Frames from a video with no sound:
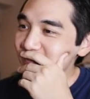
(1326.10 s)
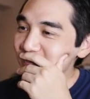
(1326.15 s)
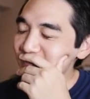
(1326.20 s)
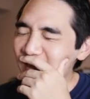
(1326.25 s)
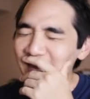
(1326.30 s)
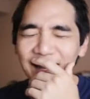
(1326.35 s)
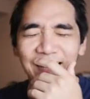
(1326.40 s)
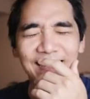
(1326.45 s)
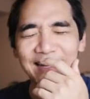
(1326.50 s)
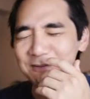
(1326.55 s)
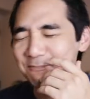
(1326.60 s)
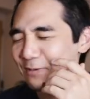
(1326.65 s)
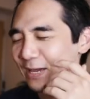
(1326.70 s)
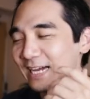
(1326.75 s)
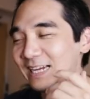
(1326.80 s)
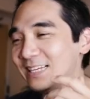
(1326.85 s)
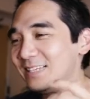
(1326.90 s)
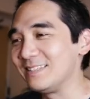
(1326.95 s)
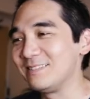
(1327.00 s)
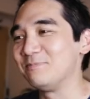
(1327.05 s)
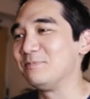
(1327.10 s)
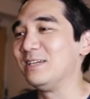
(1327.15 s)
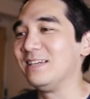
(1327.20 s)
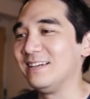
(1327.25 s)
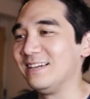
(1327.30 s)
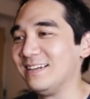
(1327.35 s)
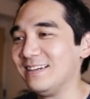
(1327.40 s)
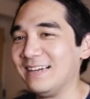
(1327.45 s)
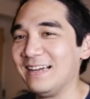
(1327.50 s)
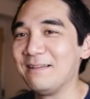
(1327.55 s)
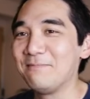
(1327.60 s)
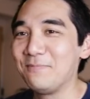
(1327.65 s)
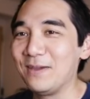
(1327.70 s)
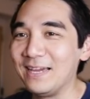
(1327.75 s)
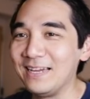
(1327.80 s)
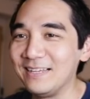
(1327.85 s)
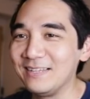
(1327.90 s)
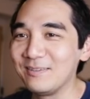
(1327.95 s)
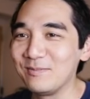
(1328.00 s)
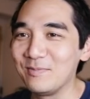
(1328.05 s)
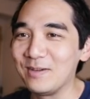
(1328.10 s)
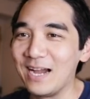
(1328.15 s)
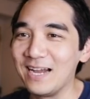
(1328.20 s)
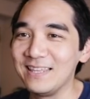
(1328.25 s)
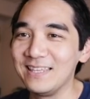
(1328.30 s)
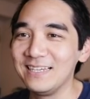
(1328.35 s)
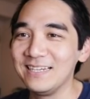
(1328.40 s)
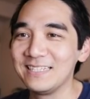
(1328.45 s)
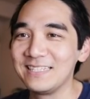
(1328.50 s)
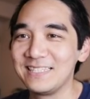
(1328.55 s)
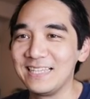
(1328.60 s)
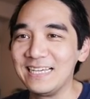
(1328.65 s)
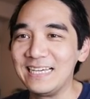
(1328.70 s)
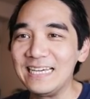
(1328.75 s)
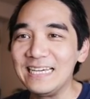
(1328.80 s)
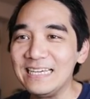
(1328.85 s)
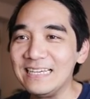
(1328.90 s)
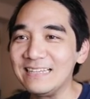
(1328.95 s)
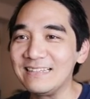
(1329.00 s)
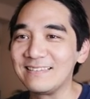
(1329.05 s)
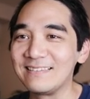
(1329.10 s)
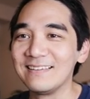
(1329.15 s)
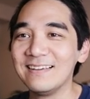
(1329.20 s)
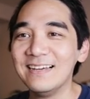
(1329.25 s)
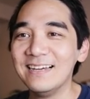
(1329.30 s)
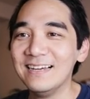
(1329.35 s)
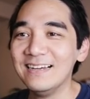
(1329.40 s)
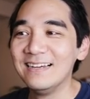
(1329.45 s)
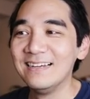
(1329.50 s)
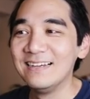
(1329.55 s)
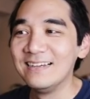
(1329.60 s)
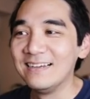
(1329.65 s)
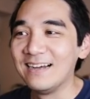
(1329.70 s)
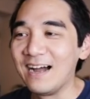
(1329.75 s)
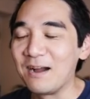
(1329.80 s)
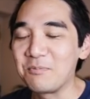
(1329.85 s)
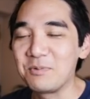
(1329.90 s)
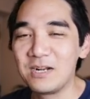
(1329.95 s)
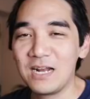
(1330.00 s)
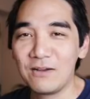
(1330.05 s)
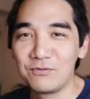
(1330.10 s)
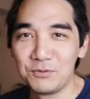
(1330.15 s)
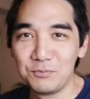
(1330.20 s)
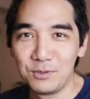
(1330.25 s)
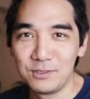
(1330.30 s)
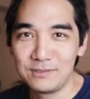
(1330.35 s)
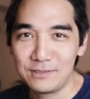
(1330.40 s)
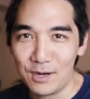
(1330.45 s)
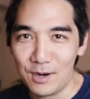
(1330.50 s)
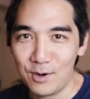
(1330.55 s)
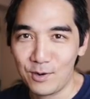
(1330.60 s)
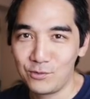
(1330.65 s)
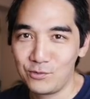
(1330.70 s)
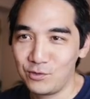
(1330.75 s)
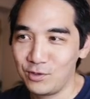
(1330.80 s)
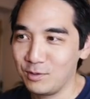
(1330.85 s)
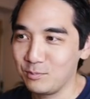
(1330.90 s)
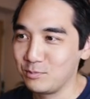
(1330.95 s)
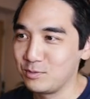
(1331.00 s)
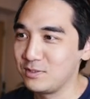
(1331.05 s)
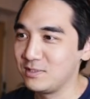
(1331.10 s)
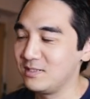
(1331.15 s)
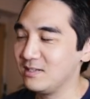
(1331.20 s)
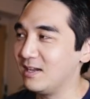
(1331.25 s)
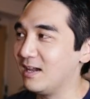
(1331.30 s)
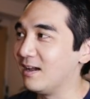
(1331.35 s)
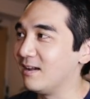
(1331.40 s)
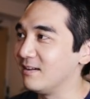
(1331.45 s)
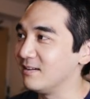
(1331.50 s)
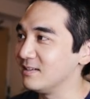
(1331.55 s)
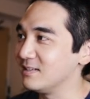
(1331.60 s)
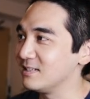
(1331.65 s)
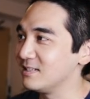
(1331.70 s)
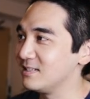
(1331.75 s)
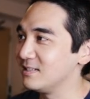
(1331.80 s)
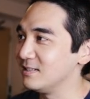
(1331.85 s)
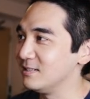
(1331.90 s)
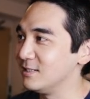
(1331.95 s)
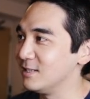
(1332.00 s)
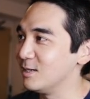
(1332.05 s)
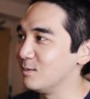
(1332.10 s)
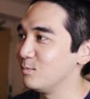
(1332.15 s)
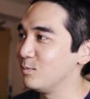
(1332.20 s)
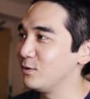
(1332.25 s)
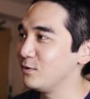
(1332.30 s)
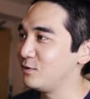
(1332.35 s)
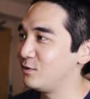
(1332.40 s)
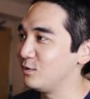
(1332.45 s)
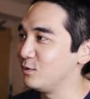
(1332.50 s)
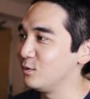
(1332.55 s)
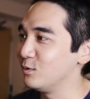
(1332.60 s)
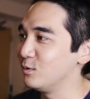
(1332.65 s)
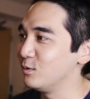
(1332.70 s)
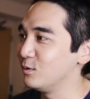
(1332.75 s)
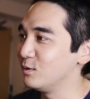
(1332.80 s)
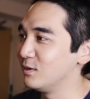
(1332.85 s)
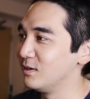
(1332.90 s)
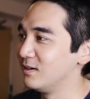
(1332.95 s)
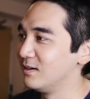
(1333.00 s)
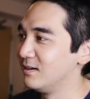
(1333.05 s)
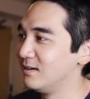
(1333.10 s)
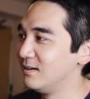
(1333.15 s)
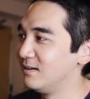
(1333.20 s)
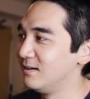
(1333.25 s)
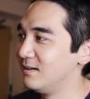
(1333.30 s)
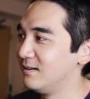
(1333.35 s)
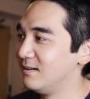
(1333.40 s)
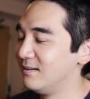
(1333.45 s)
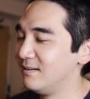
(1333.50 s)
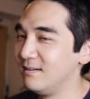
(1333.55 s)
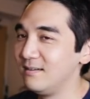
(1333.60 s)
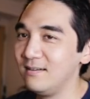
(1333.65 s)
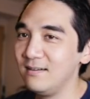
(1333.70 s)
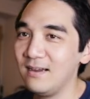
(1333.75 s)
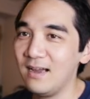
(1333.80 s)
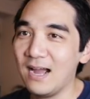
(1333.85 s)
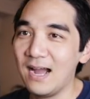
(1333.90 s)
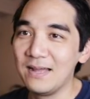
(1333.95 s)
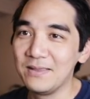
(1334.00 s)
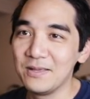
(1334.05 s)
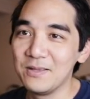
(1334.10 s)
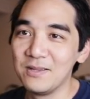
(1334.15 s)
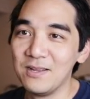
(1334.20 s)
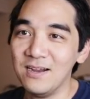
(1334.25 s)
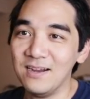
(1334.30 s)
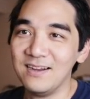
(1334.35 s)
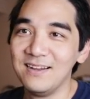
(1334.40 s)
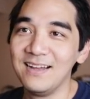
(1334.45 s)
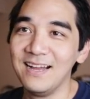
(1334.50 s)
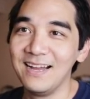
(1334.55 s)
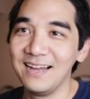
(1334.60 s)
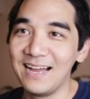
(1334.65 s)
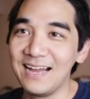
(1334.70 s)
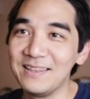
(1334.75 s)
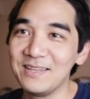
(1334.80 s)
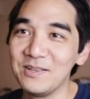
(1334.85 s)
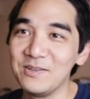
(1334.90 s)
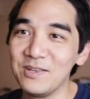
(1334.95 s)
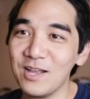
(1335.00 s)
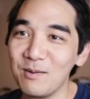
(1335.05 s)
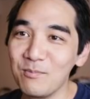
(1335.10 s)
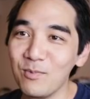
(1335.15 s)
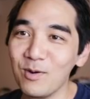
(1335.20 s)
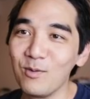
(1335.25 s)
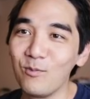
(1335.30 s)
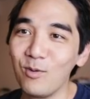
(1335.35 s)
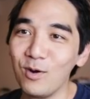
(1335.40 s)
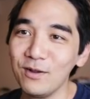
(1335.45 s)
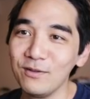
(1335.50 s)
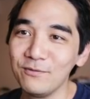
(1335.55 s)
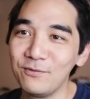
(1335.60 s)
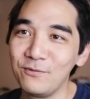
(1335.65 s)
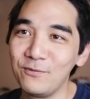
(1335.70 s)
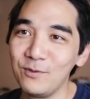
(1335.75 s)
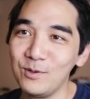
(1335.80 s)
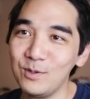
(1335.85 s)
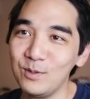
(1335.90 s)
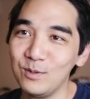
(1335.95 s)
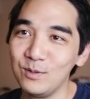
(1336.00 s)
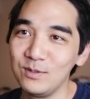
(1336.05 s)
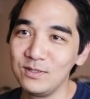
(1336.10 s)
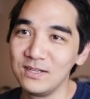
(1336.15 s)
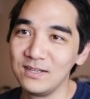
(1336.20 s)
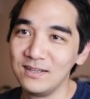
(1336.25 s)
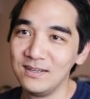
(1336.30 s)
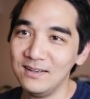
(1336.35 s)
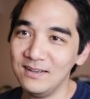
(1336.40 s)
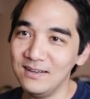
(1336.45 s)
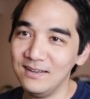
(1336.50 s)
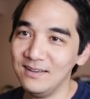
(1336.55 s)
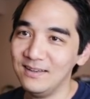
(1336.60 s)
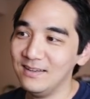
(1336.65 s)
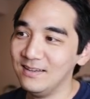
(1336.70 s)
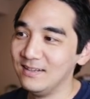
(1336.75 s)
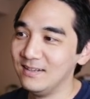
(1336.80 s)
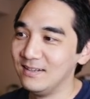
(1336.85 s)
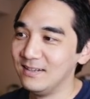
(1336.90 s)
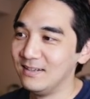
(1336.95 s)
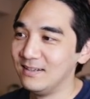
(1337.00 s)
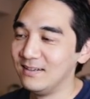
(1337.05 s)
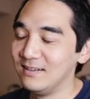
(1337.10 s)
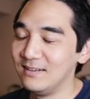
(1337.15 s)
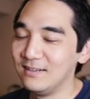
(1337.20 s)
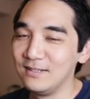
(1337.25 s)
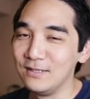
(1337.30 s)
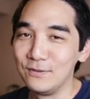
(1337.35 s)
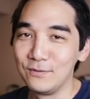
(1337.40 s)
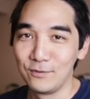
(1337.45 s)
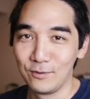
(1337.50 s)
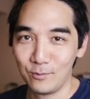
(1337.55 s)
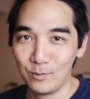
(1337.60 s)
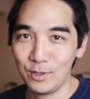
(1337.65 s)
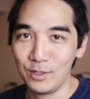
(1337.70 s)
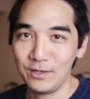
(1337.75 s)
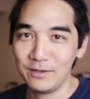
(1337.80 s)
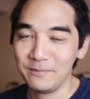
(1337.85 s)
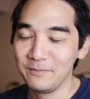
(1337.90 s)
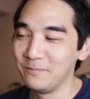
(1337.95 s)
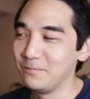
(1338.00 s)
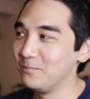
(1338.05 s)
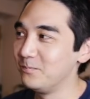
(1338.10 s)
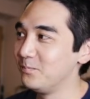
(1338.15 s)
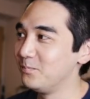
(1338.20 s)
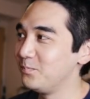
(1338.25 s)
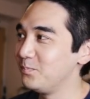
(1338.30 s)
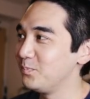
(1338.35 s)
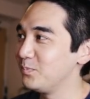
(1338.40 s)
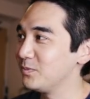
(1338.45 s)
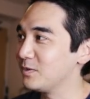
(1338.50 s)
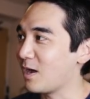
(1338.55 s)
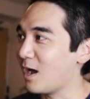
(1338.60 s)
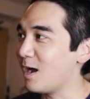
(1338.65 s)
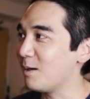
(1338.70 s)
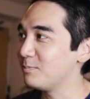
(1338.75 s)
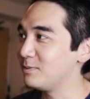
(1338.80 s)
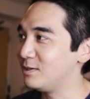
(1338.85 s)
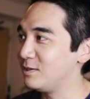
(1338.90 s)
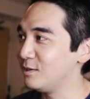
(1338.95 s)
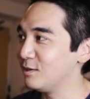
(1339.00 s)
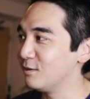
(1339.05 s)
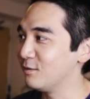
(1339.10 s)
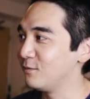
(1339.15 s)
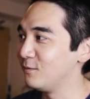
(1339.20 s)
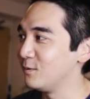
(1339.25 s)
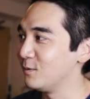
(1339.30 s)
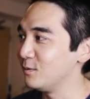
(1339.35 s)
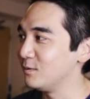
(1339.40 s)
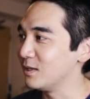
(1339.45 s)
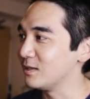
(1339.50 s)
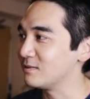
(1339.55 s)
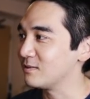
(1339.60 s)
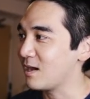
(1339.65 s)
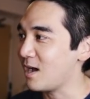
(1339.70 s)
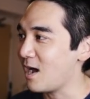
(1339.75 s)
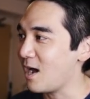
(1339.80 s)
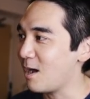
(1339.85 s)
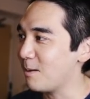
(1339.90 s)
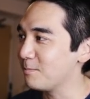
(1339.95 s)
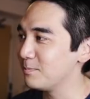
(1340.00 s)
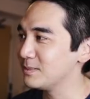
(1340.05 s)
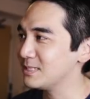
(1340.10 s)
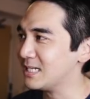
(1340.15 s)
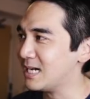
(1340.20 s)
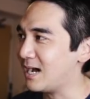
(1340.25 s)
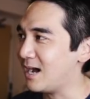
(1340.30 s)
Man, it pains me. It pains me. I think it's the heat. I'm gonna have to put Taro Chips as number 2, and then and the number 1 food for me, top tier food, the top